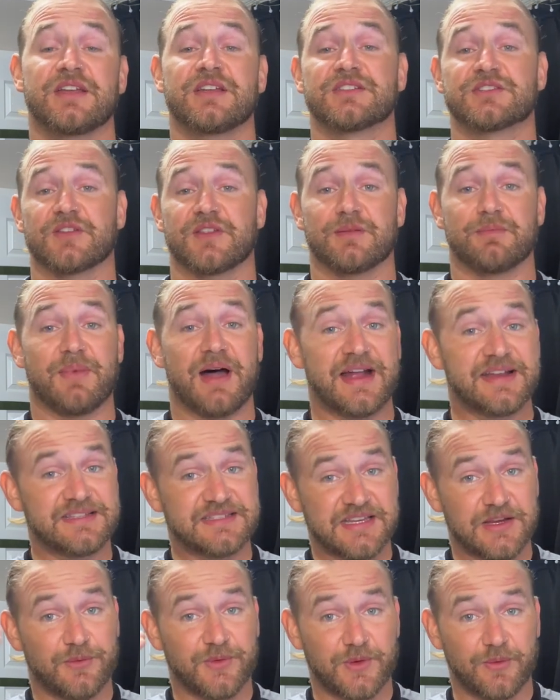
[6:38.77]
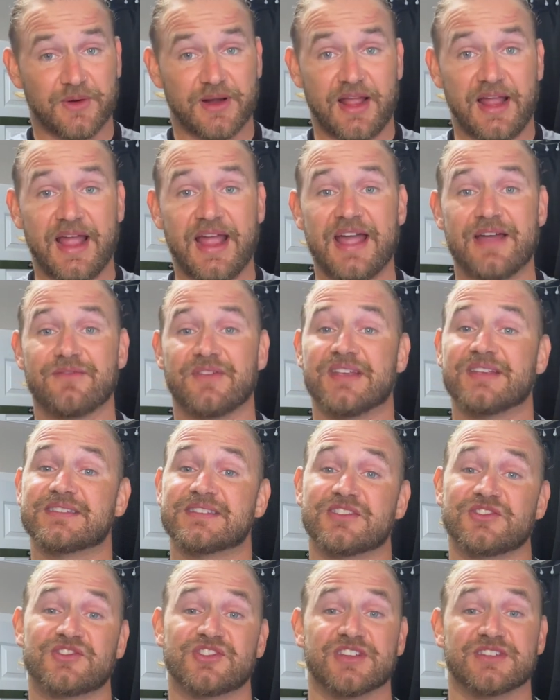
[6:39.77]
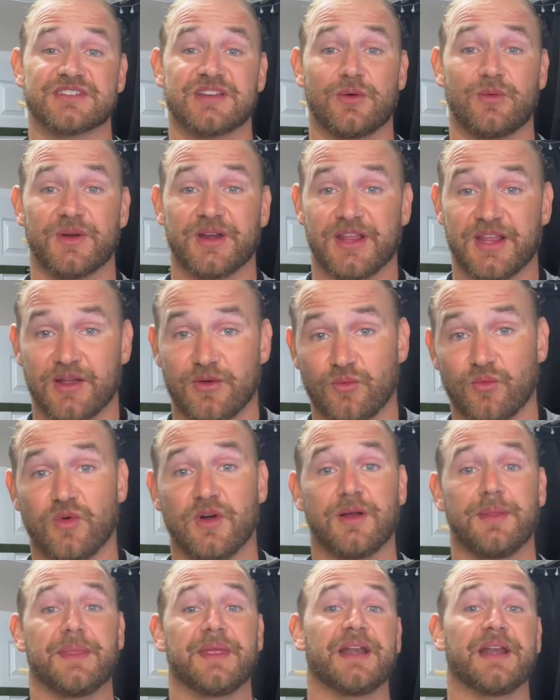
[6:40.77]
So the mindset we wanna have isn't just, I wanna get 1,